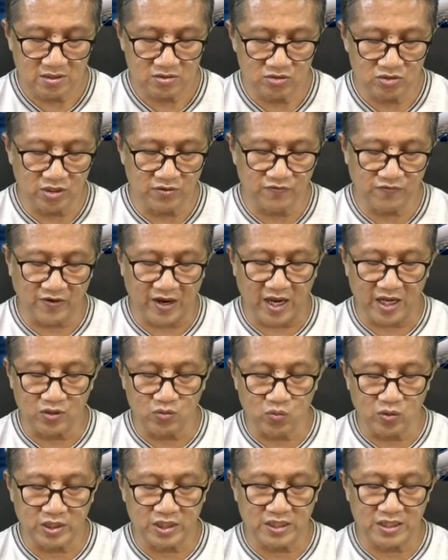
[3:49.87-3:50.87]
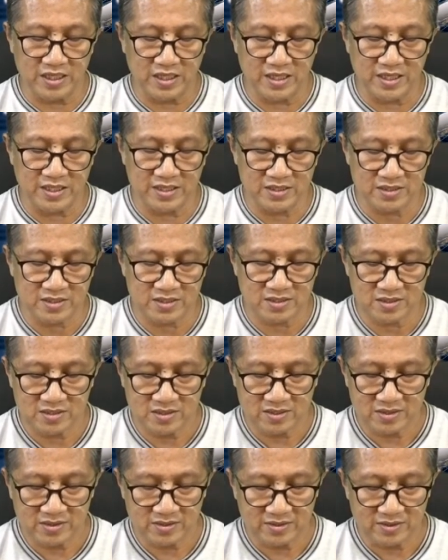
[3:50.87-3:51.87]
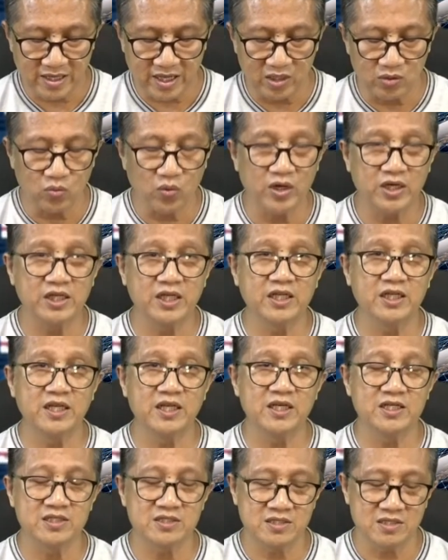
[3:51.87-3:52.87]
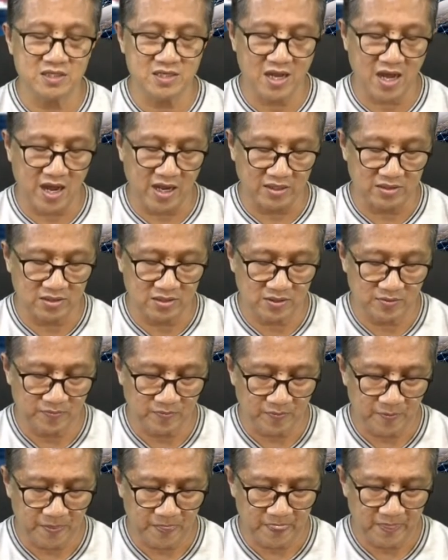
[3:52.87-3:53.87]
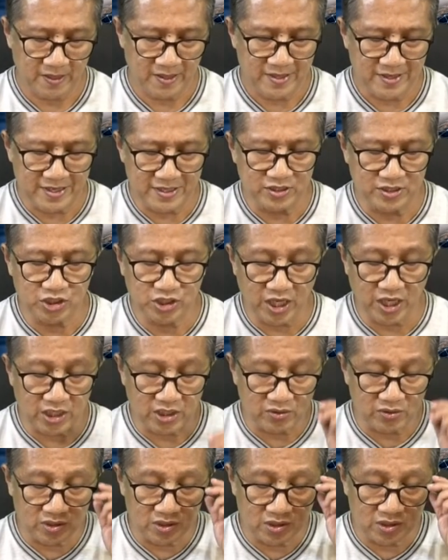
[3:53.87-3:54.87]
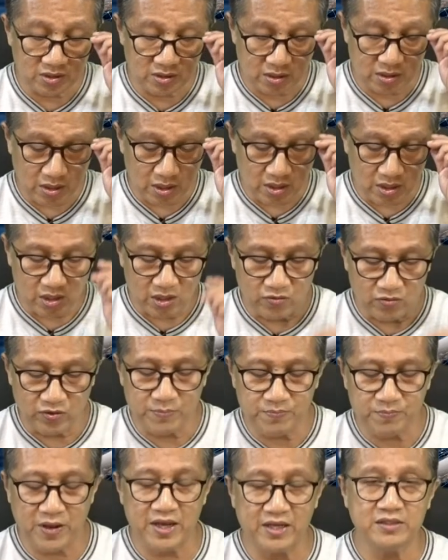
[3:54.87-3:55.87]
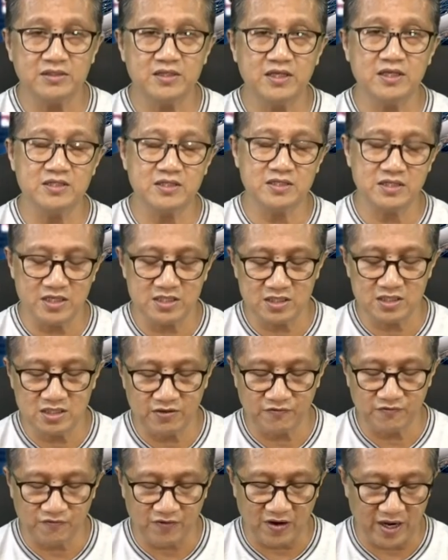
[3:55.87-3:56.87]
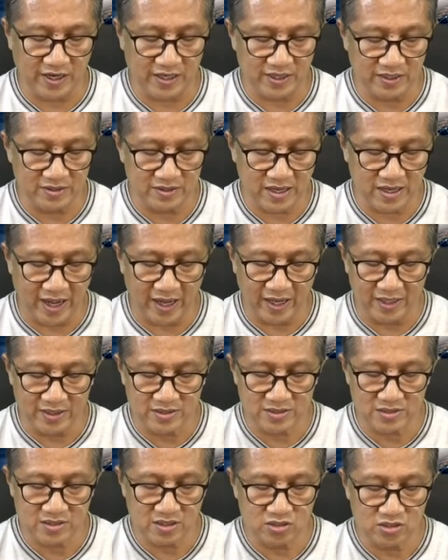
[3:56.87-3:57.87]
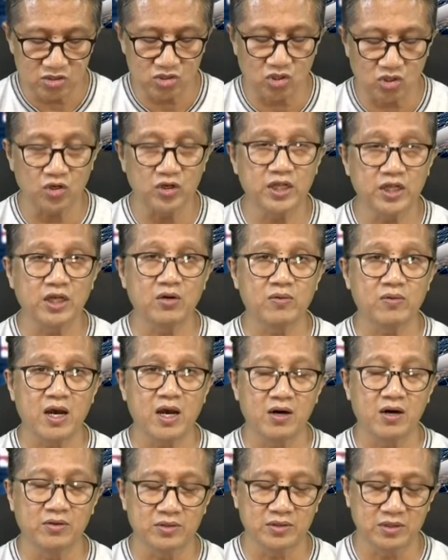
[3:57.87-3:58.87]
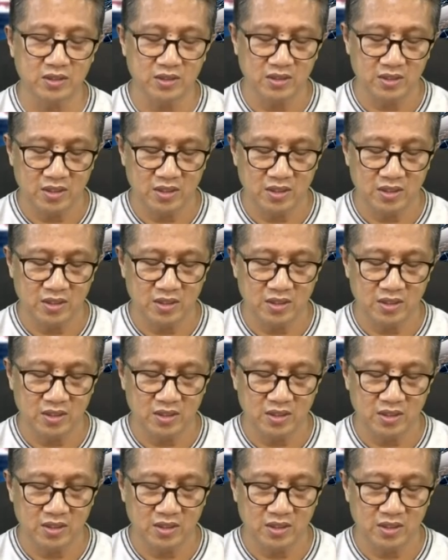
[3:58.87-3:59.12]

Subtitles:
to define what it is and what it is not. In general, repentance is defined as turning around,